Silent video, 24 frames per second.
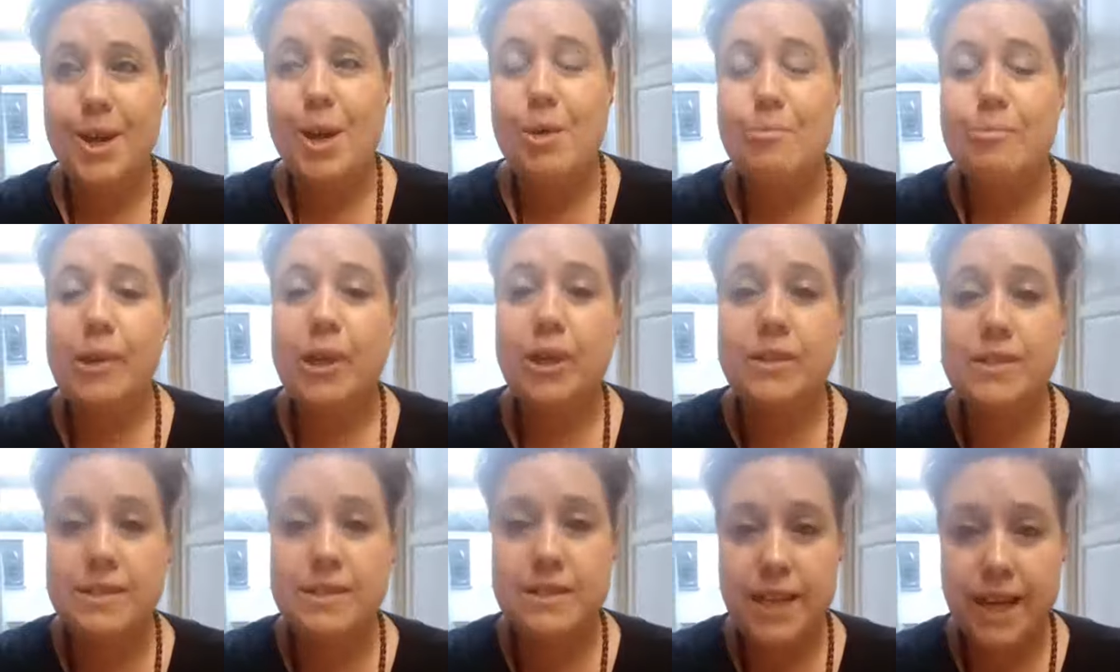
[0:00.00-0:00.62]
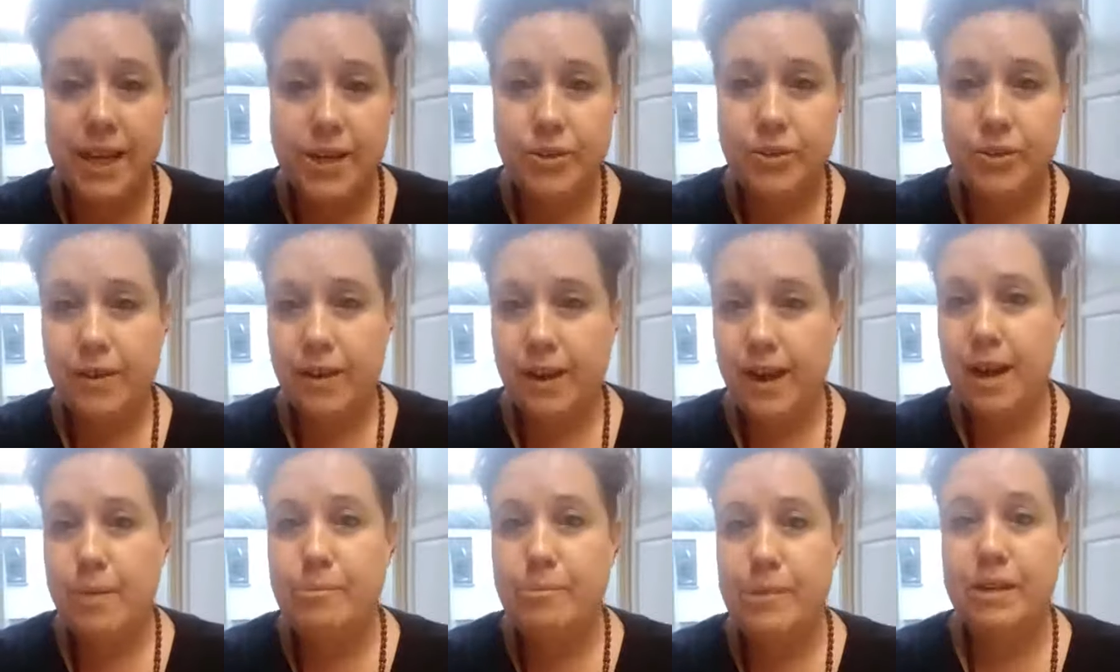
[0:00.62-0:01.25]
because then you're
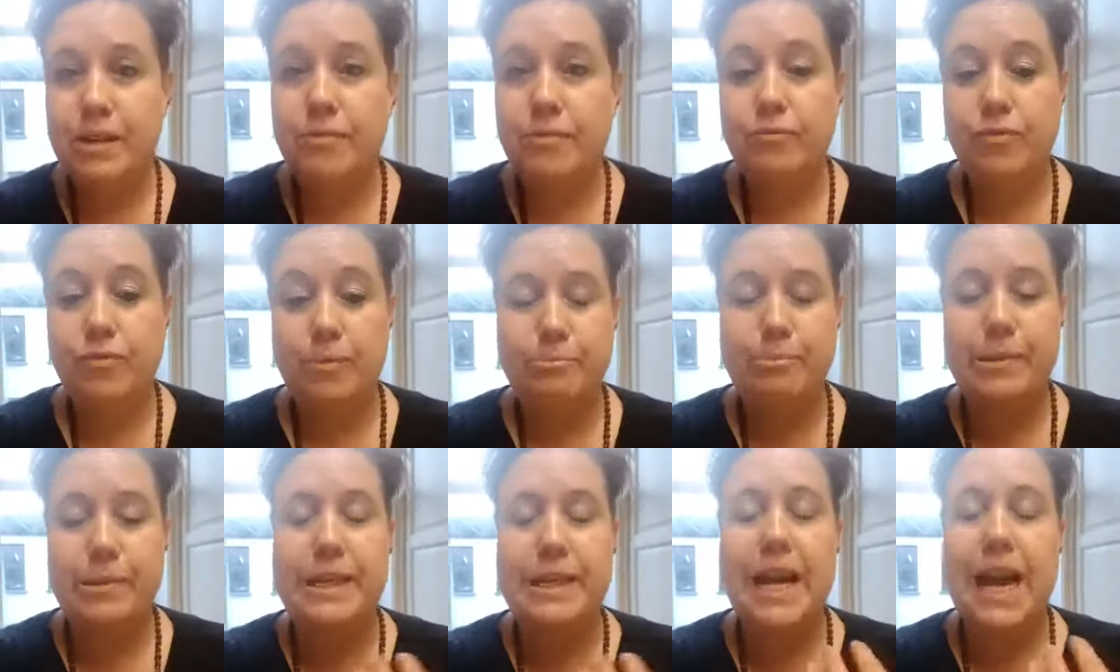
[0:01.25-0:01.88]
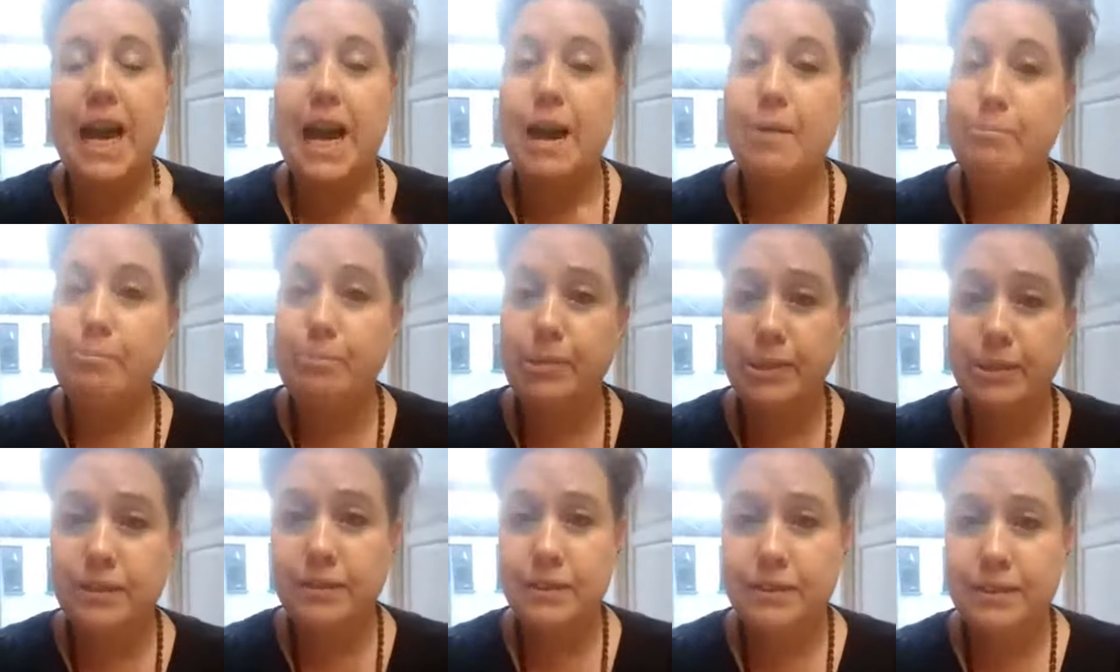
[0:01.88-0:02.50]
coming from being
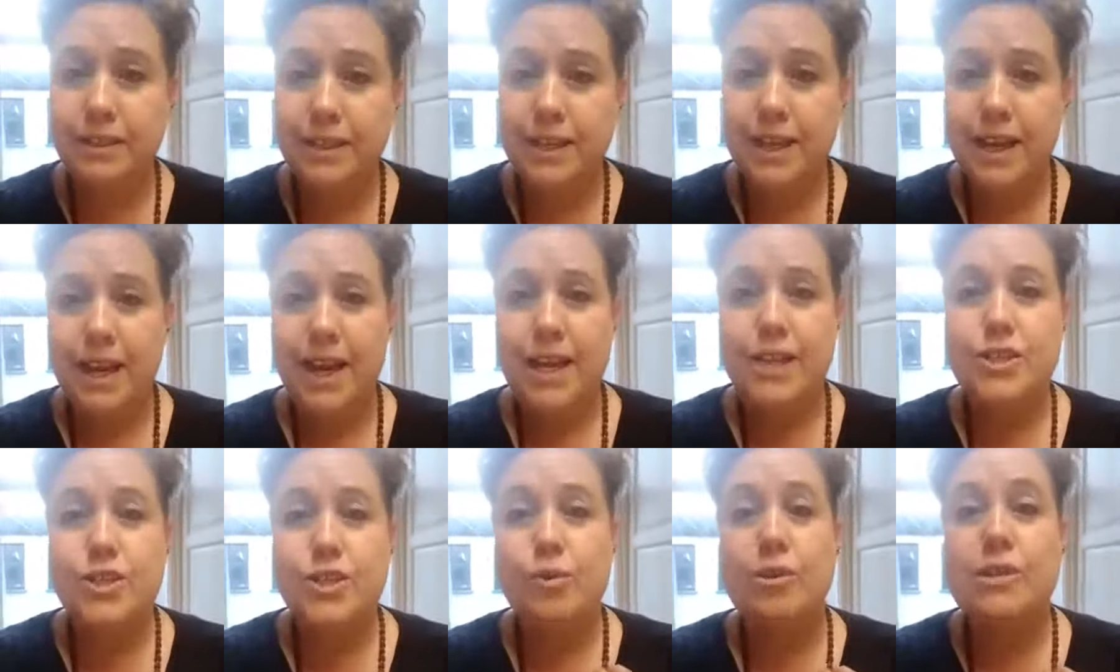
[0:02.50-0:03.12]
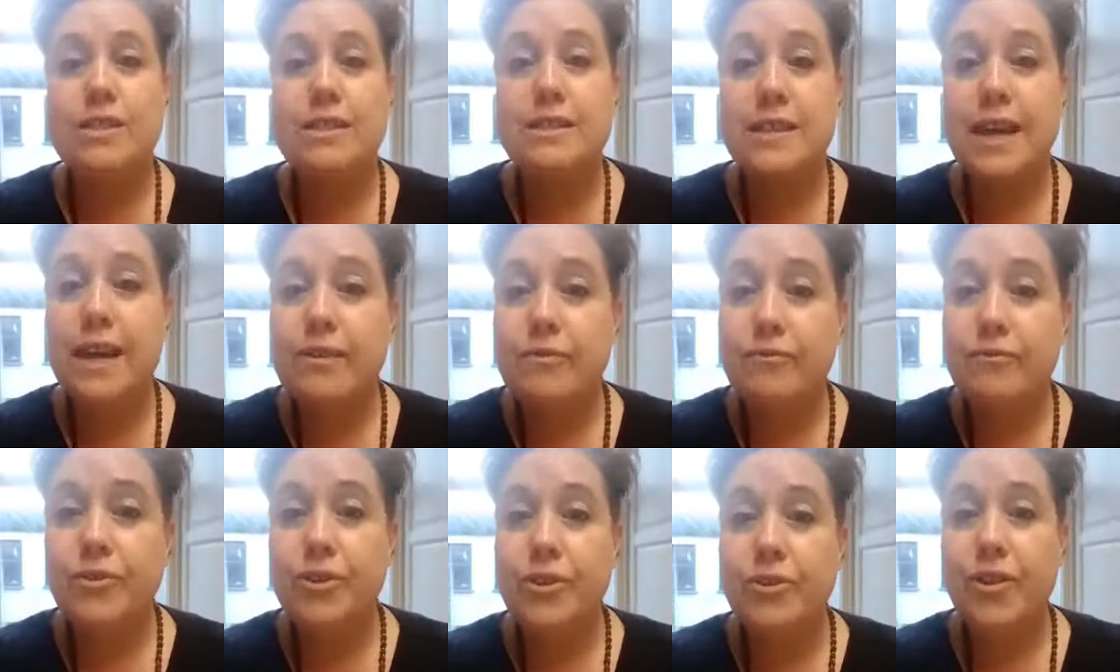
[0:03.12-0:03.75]
humble and you are
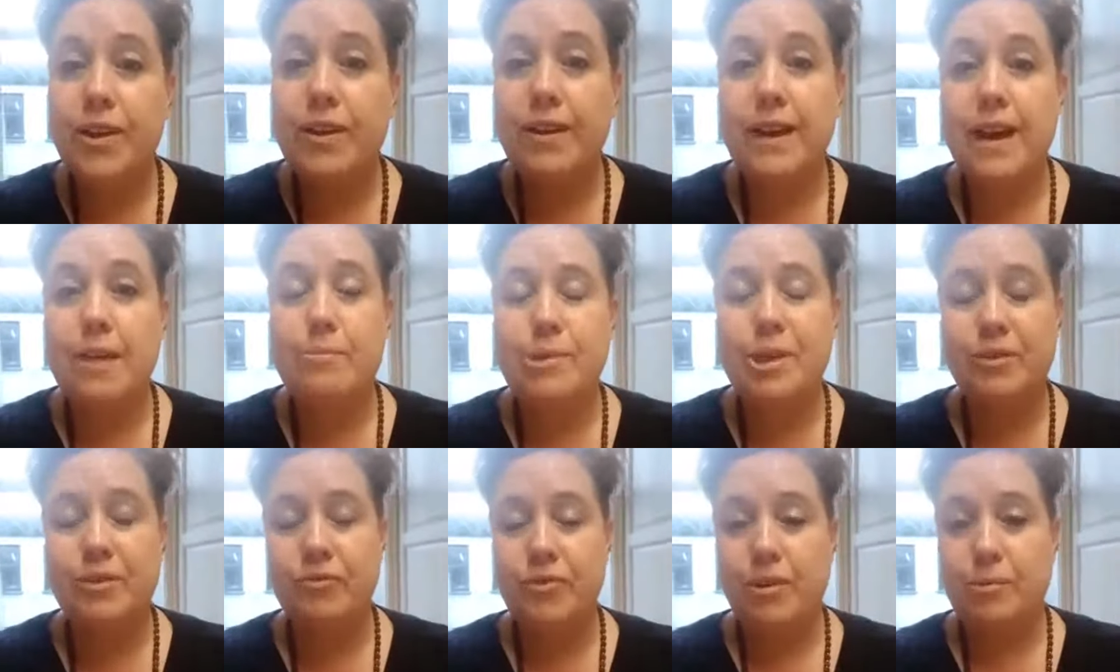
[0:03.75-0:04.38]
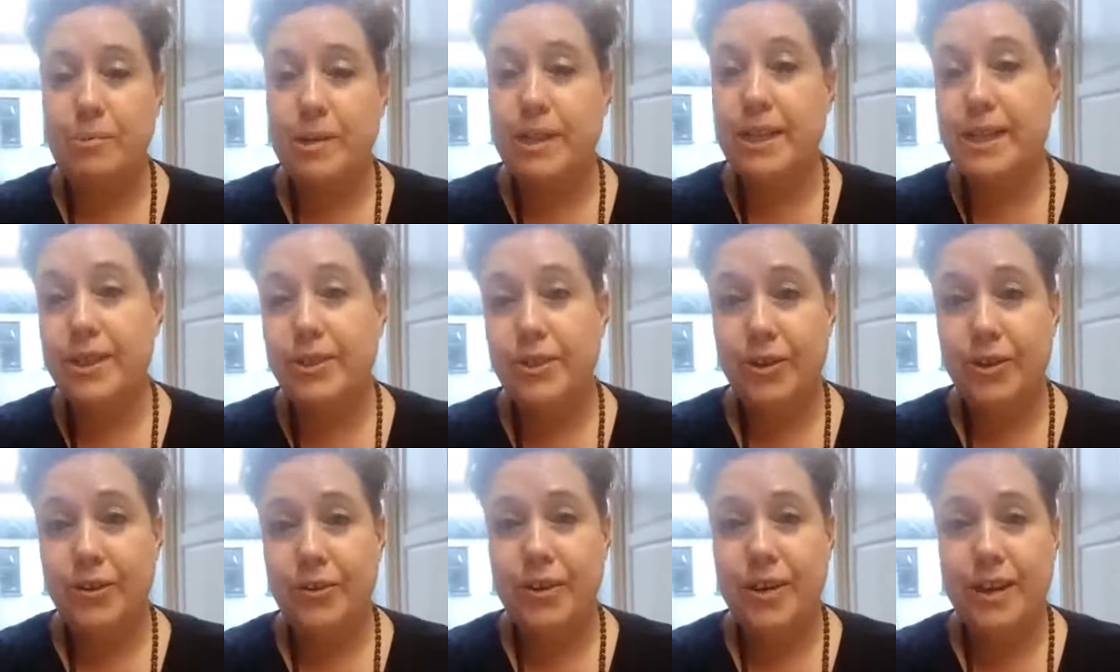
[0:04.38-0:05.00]
safer than coming from
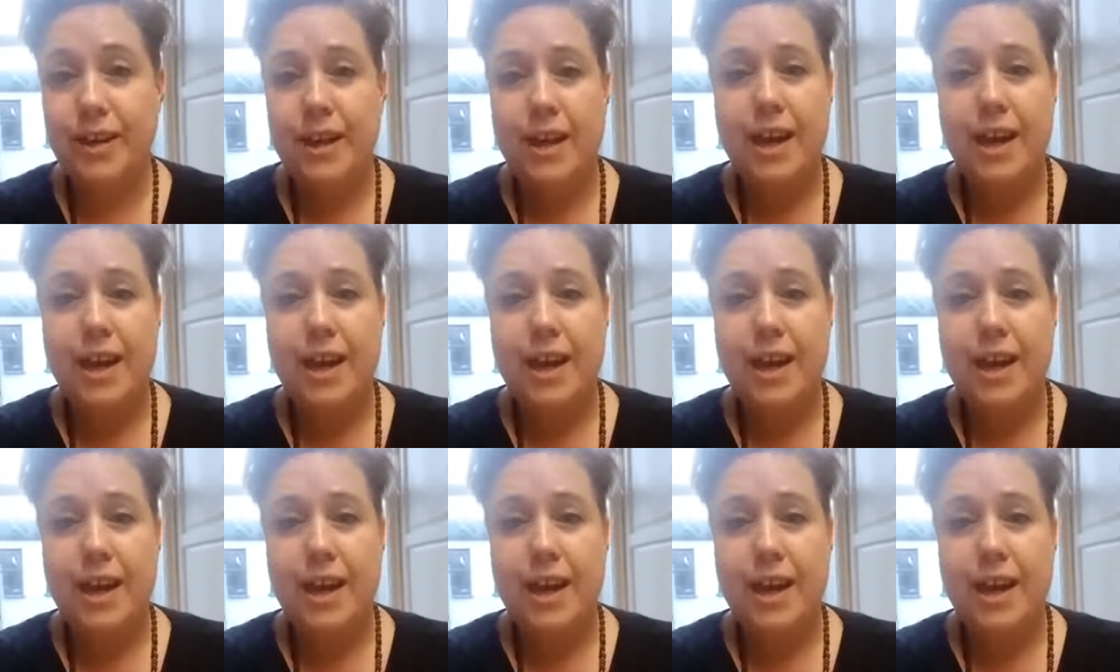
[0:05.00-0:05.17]
ego.